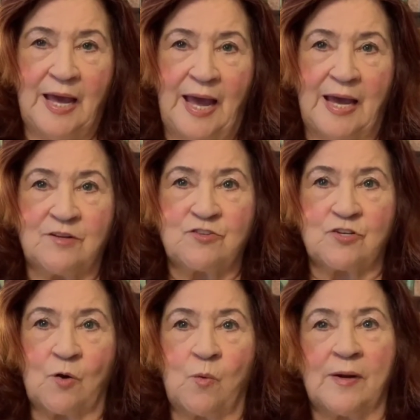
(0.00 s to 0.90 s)
And
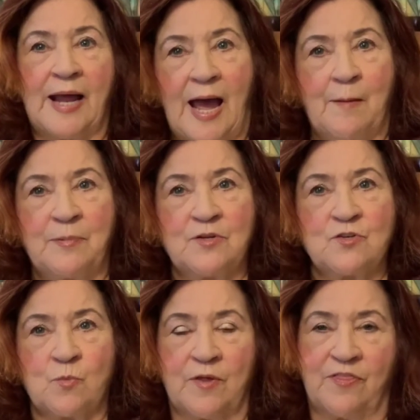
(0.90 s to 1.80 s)
so what
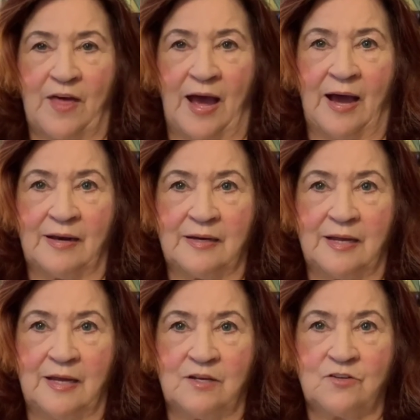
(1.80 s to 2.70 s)
happens with that
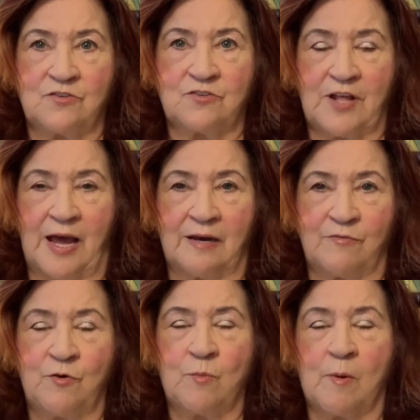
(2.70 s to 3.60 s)
is that,
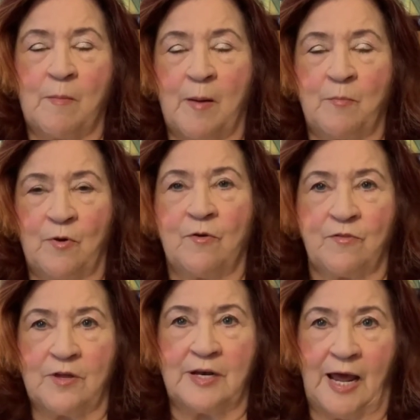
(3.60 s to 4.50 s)
if you remember
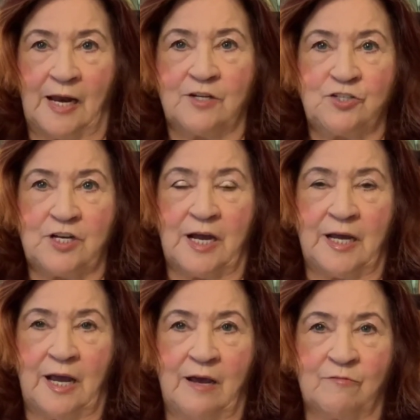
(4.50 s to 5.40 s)
the analogy I
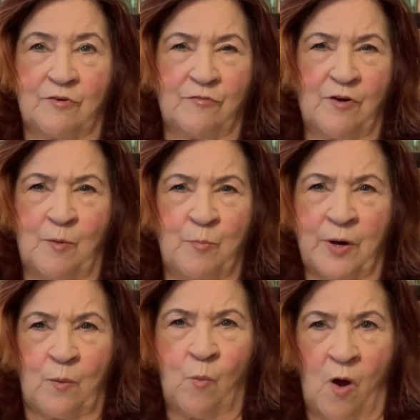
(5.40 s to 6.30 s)
gave of a
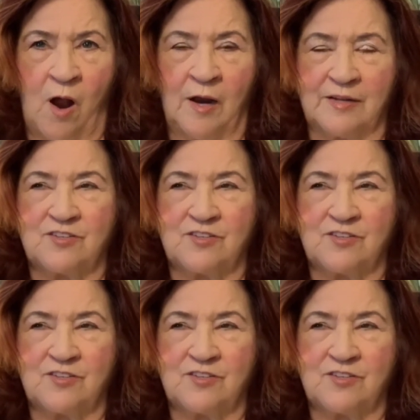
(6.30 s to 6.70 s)
brick wall,